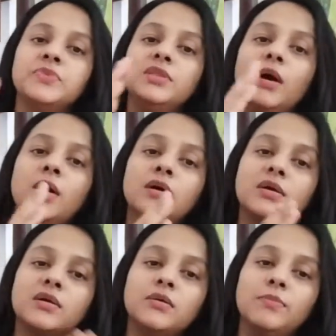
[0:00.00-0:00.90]

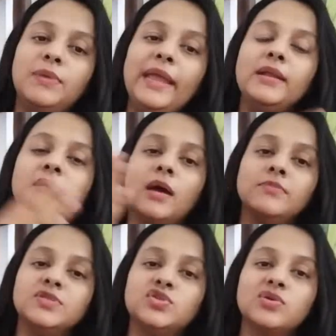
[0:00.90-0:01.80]
The blade
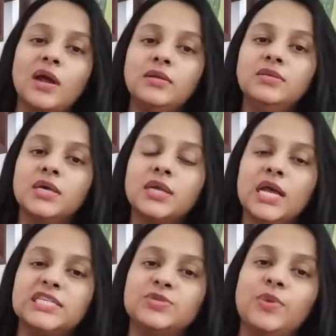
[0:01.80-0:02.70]
comes to cut the
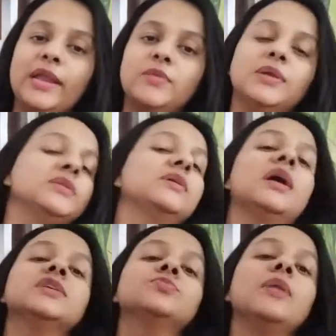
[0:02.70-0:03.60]
grass blade but the
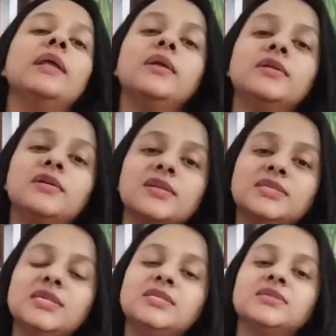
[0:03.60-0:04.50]
grass blade
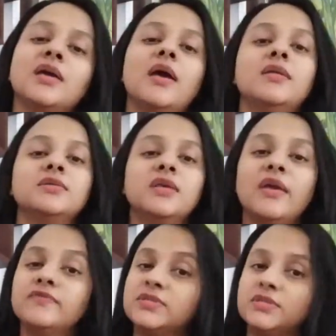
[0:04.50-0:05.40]
resists and
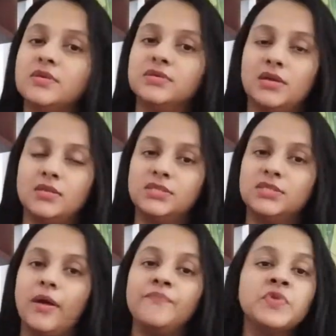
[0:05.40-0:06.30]
gives this answer.